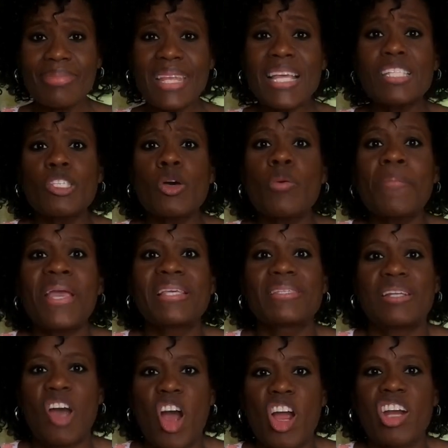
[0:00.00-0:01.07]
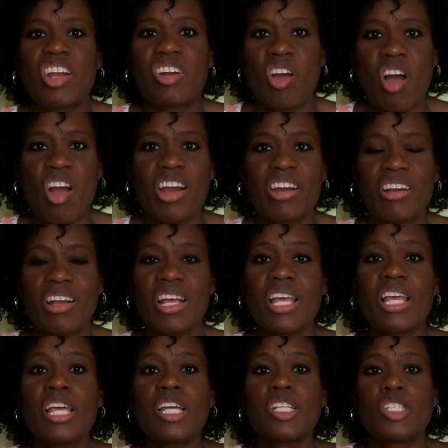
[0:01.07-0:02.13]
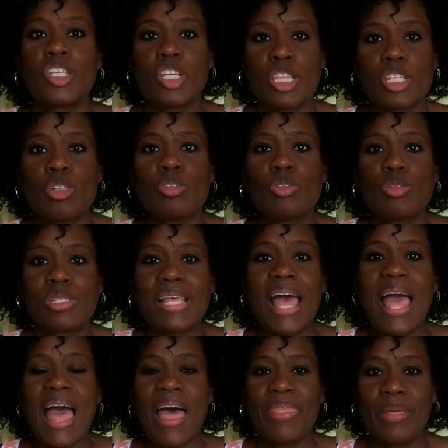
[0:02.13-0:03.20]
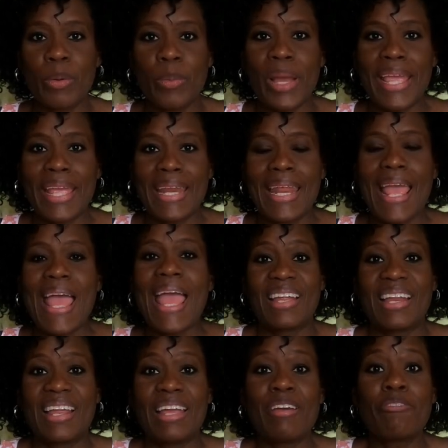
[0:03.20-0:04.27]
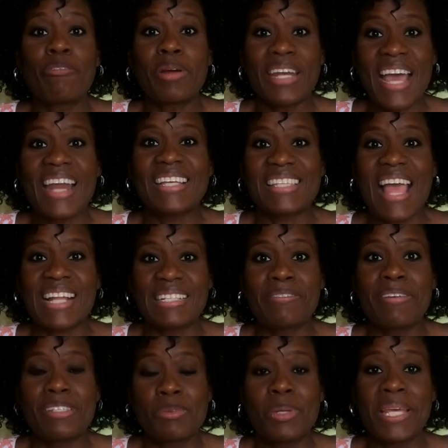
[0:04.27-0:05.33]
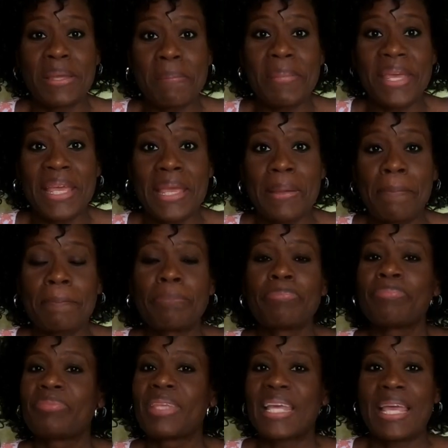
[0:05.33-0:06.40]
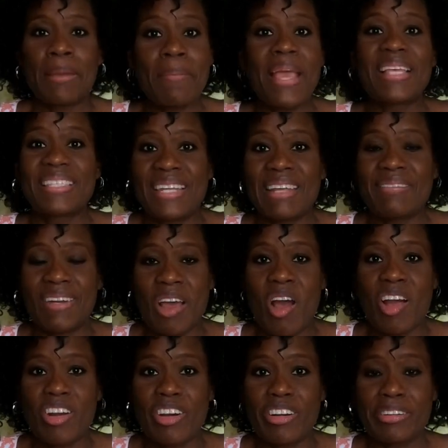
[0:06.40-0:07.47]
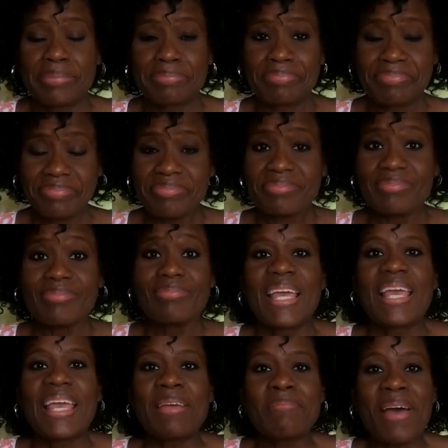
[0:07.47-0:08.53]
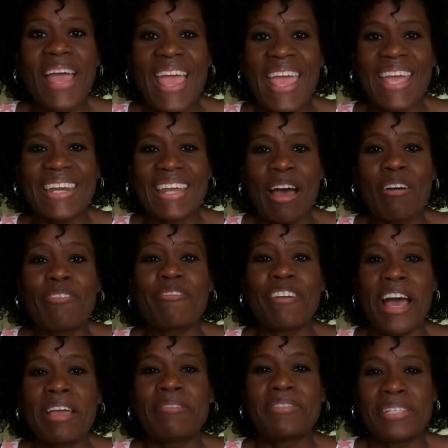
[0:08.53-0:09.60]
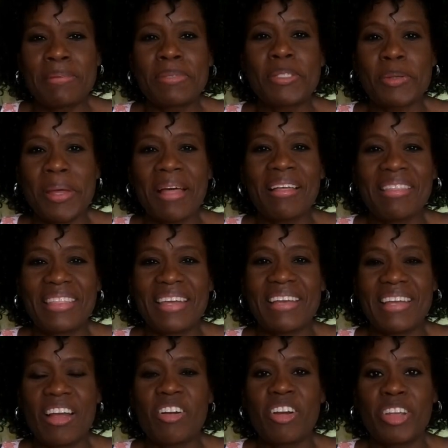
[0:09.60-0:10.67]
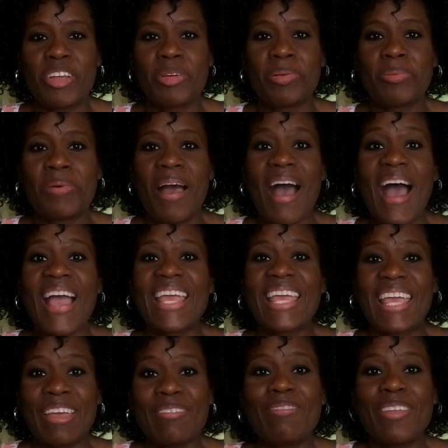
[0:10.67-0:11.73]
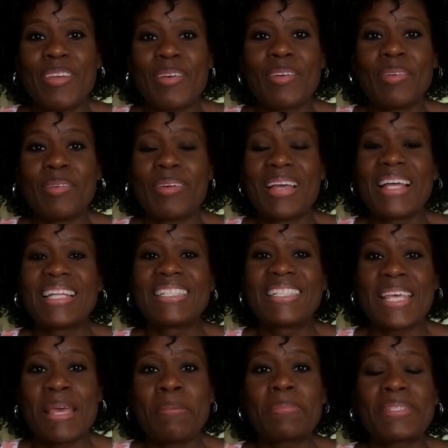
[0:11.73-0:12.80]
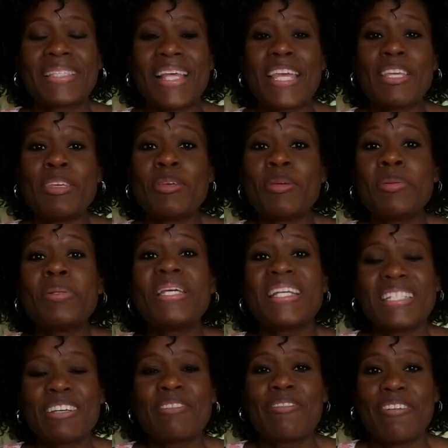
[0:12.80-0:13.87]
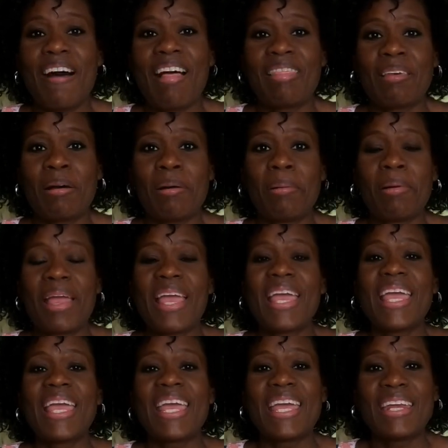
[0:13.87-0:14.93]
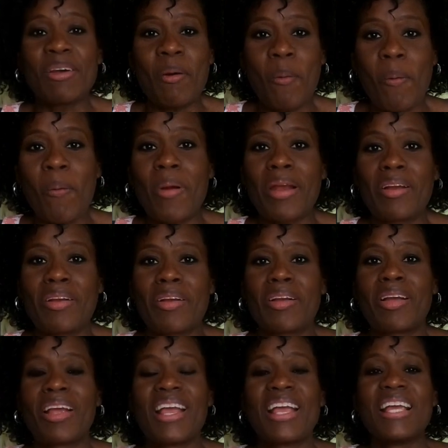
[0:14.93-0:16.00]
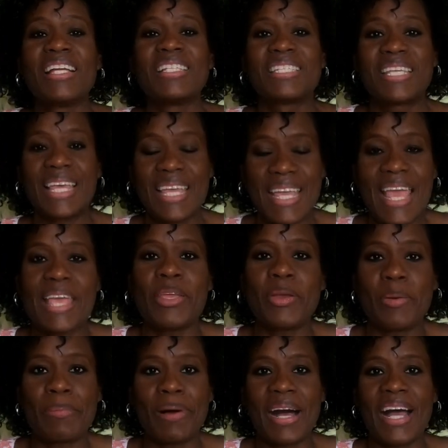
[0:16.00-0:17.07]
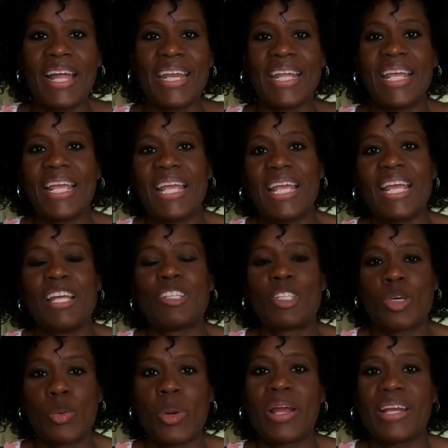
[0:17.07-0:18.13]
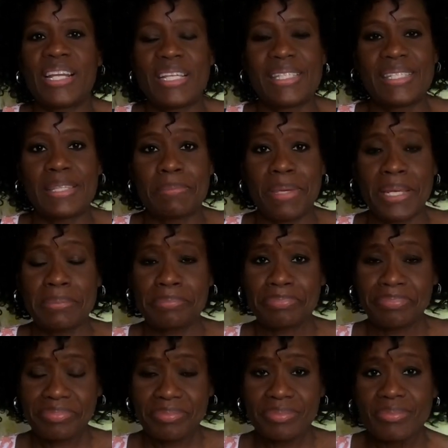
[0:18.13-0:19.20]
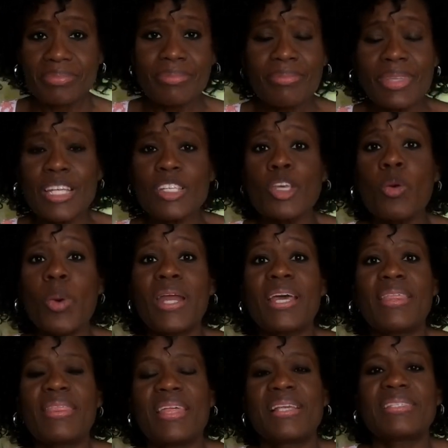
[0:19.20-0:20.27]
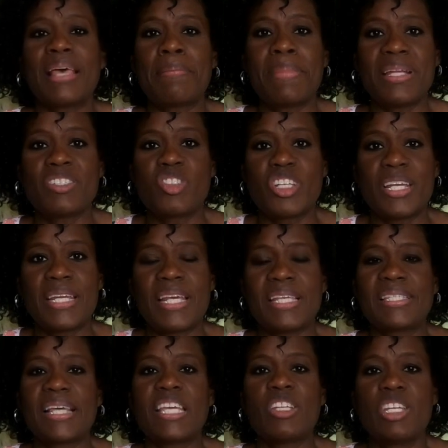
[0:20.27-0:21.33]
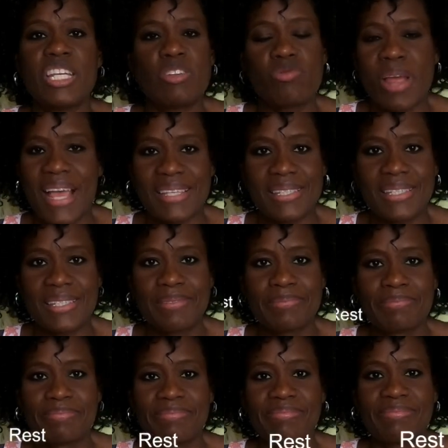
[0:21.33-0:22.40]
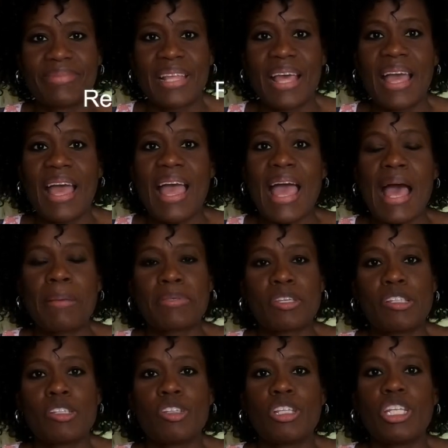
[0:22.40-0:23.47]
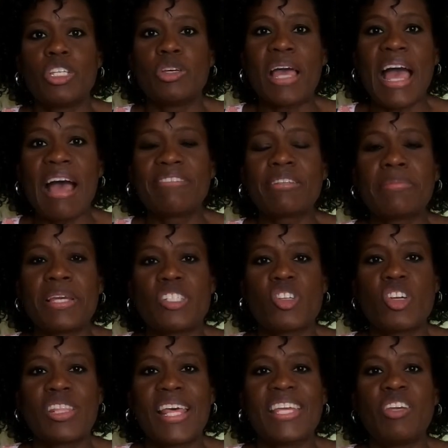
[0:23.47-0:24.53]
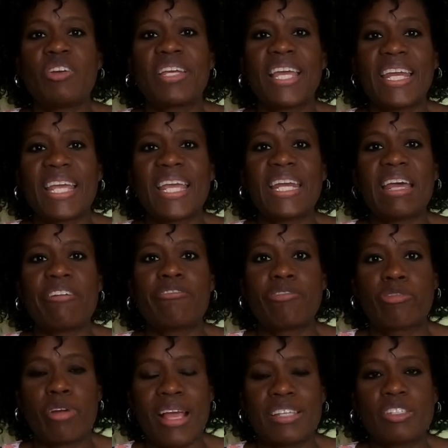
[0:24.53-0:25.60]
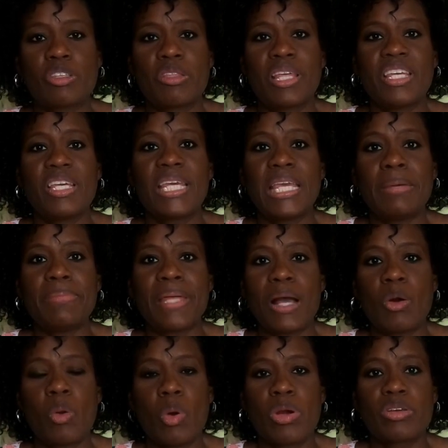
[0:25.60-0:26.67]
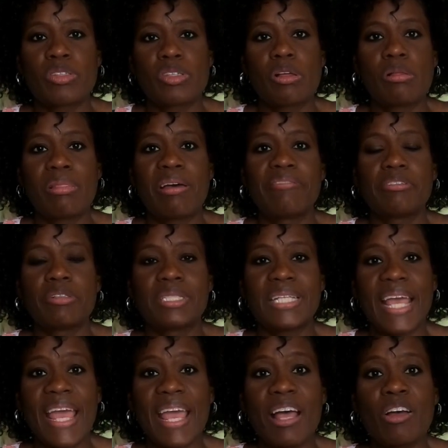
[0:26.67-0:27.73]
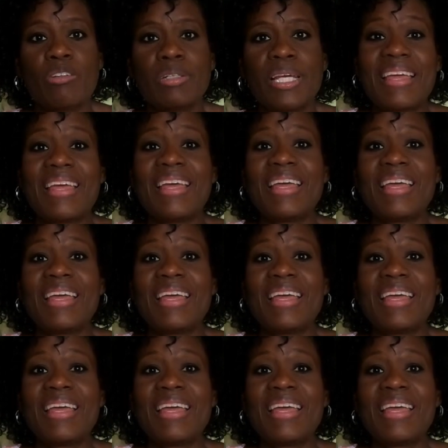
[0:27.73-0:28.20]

And so it makes it harder and harder to lose the weight. If we're not as active as we can be, it makes it even harder. In my handout, 5 tips to a healthier younger you, I give you tips that you need to follow in order to get your body to where it needs to be. So one of the things I mentioned is that you need rest. Absolutely, you have to make sure that you're getting enough rest so that you keep that cortisol level down.